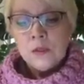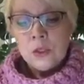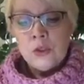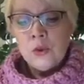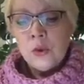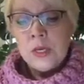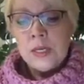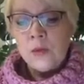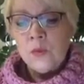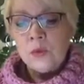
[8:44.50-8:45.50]
to join
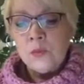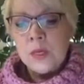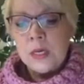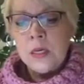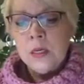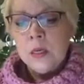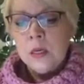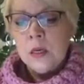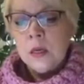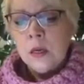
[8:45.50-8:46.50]
in with me.
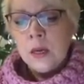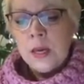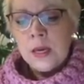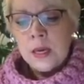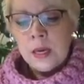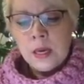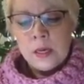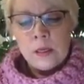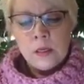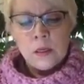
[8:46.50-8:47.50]

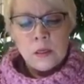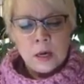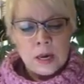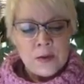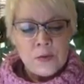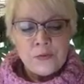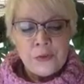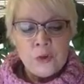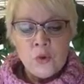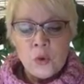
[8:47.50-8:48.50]
And I have a
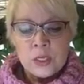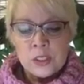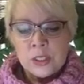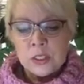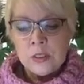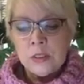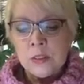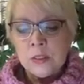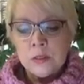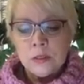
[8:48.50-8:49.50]
few
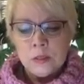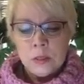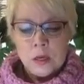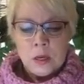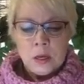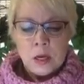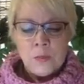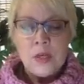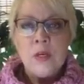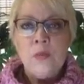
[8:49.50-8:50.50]
questions.
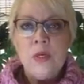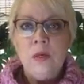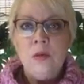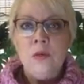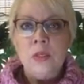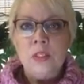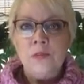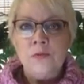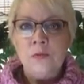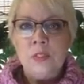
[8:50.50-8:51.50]
I'm going to be
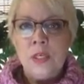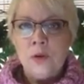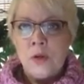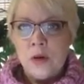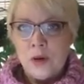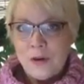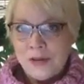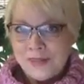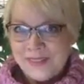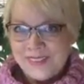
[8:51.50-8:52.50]
Krista from Secret Yarn.
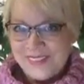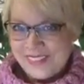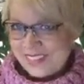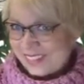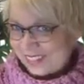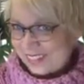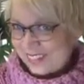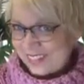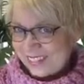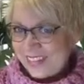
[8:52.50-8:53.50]

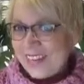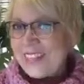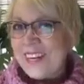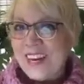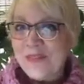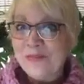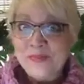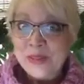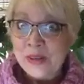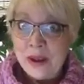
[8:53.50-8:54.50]
Not that I
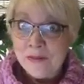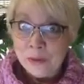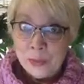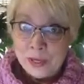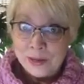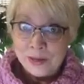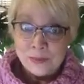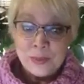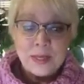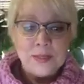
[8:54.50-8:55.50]
could ever be her,
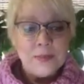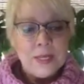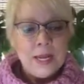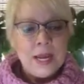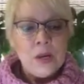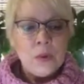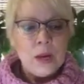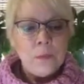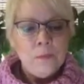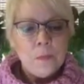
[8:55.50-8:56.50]
but
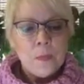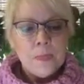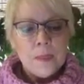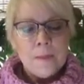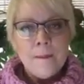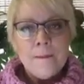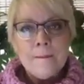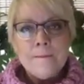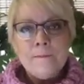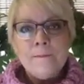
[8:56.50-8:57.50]
anyway,
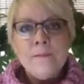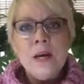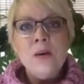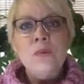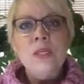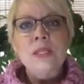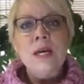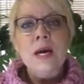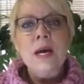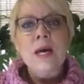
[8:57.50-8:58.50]

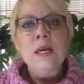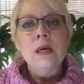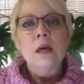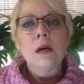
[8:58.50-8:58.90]
hi,